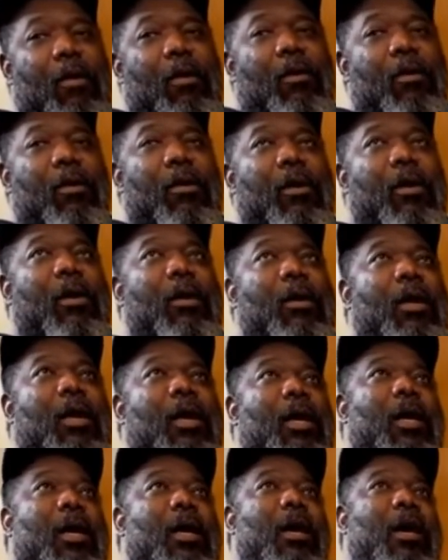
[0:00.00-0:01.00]
thoughts
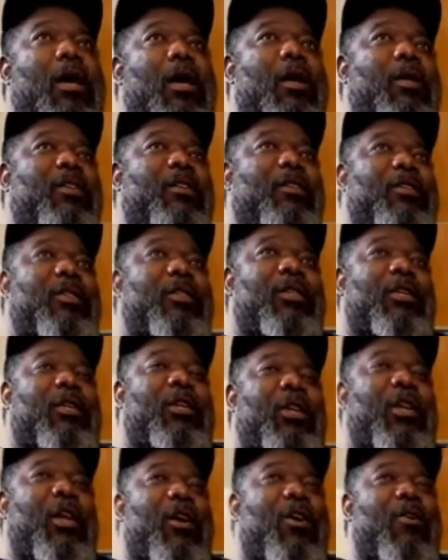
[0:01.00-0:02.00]
uh
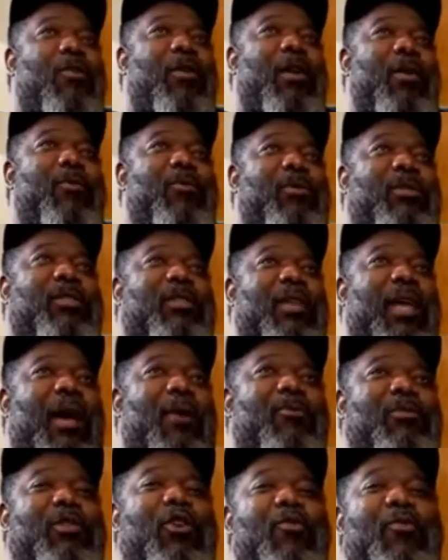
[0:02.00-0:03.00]
you know it was i
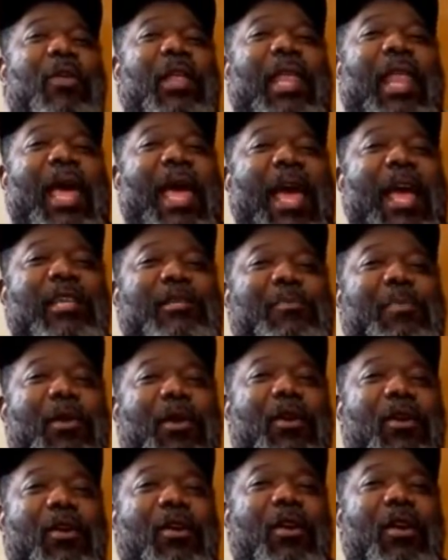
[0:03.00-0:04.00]
was on the last
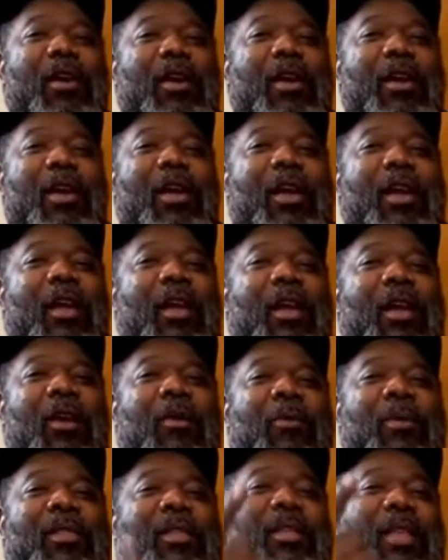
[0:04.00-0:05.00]
beer
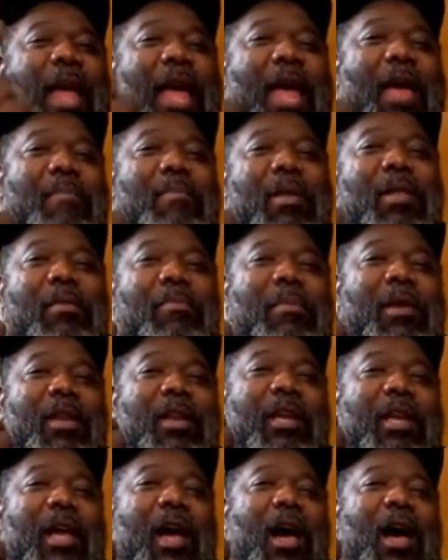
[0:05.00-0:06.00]
with the nine
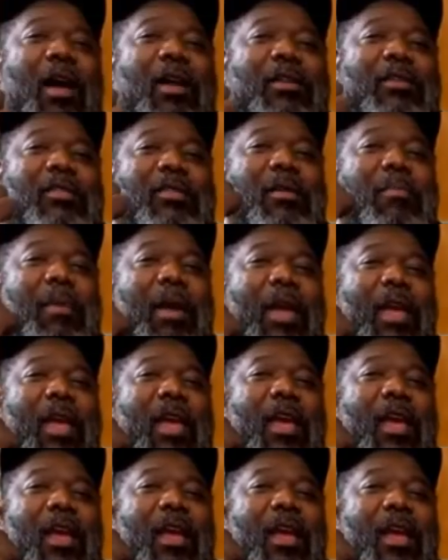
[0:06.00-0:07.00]
millimeter cock to my
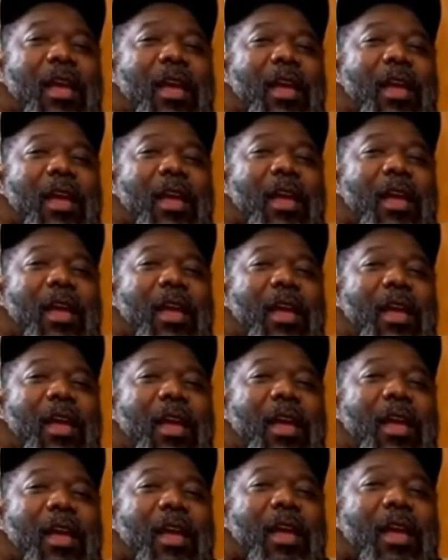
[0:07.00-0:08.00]
head
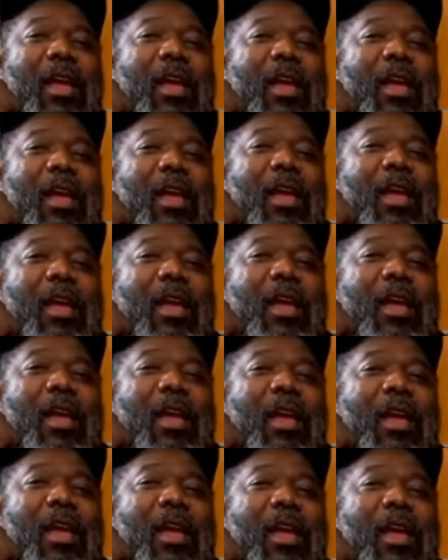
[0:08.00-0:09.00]
and my
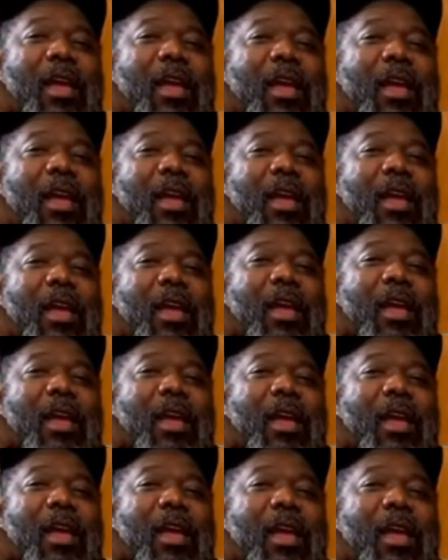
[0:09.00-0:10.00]
girlfriend come running
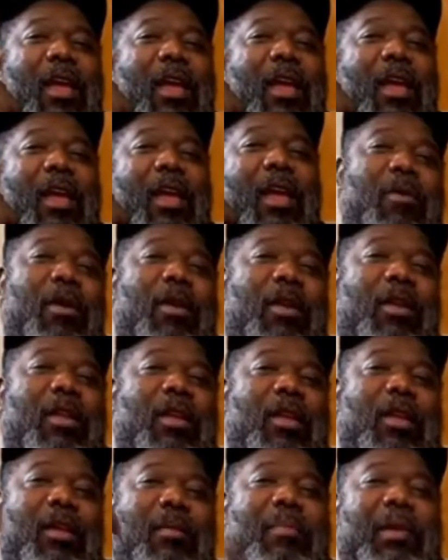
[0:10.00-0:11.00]
out of the apartment
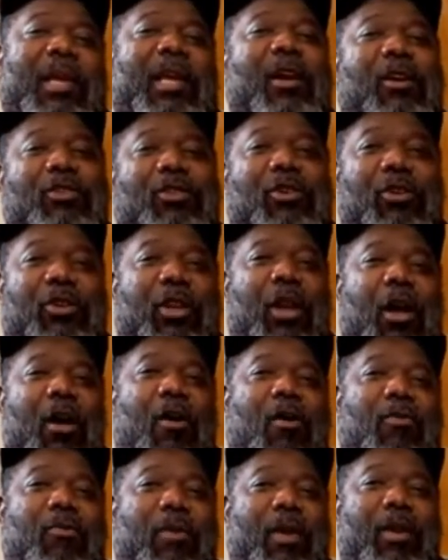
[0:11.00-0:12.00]
because her
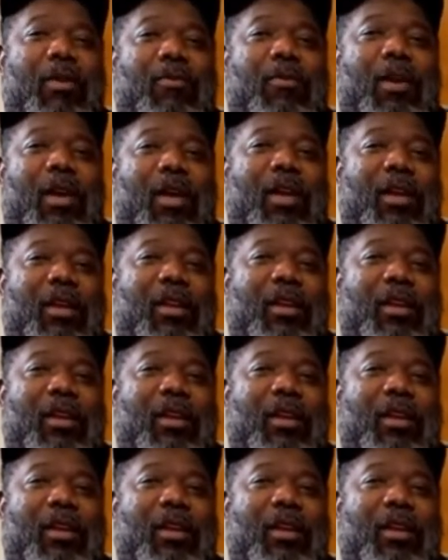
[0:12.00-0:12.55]
dog ran away